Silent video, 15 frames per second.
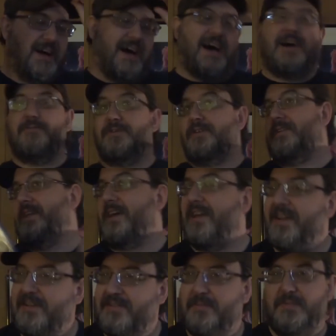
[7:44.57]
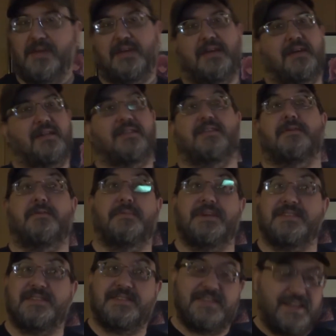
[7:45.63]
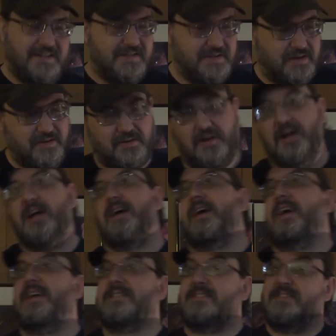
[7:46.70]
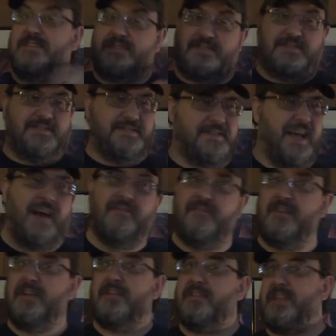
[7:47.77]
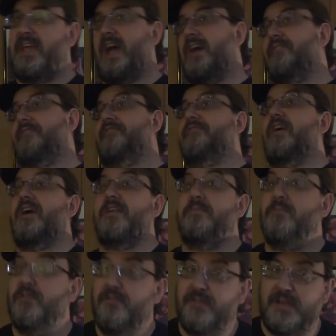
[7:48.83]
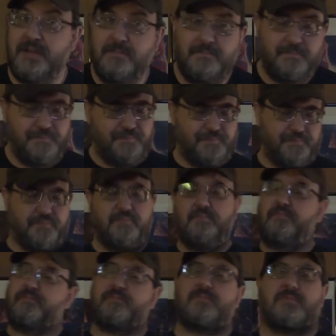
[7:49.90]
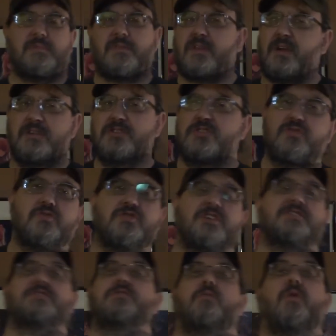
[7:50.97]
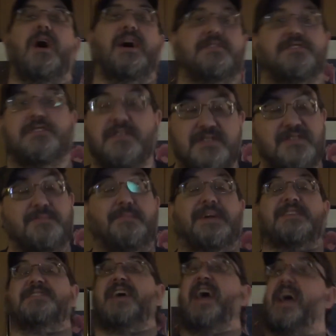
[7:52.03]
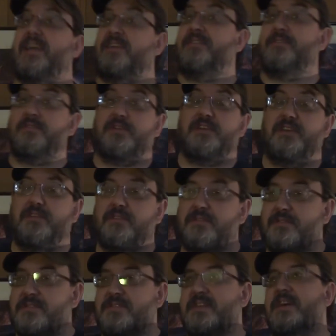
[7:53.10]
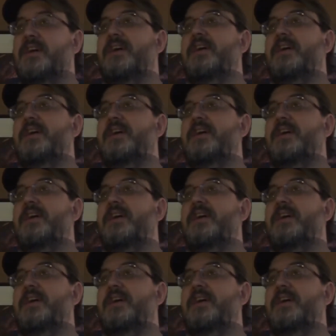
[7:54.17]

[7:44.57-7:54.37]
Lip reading: I would like it to be a little bit sexier. It's definitely a fun movie. Just to watch the spectacular kills.